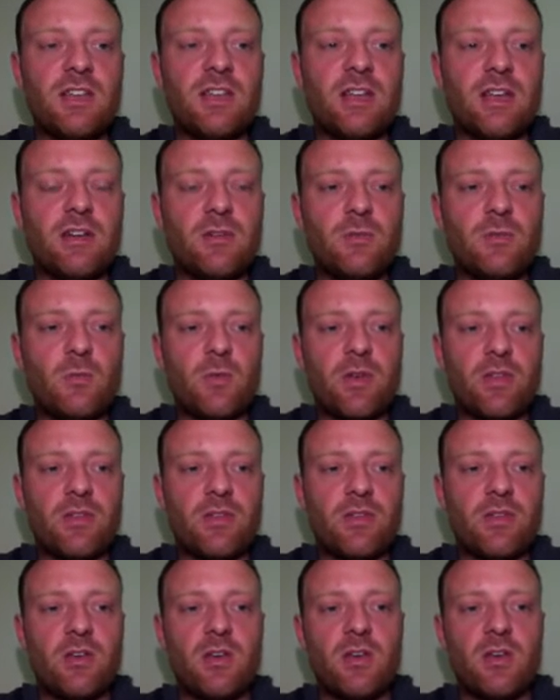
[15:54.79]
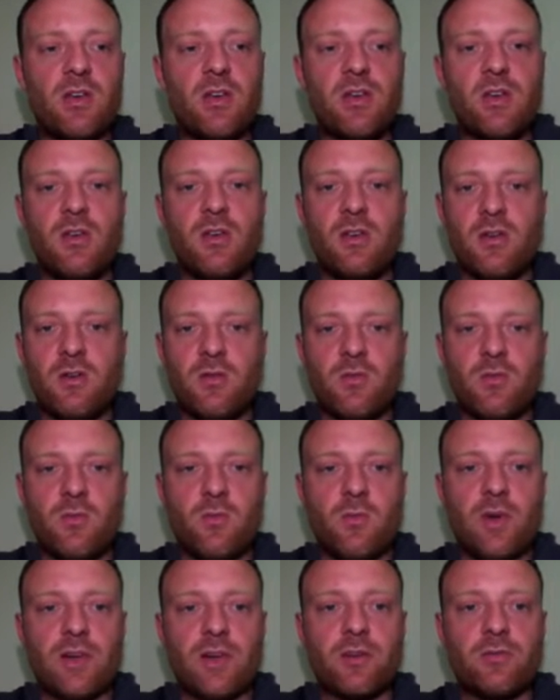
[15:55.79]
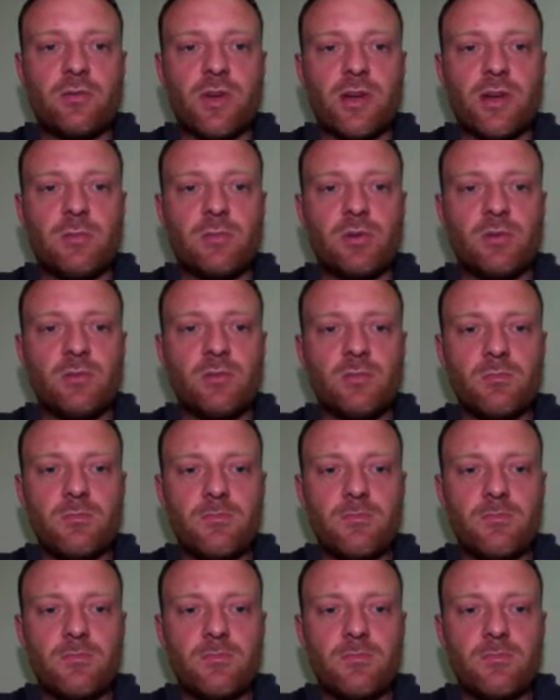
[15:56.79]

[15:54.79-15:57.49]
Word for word: init with red, green, blue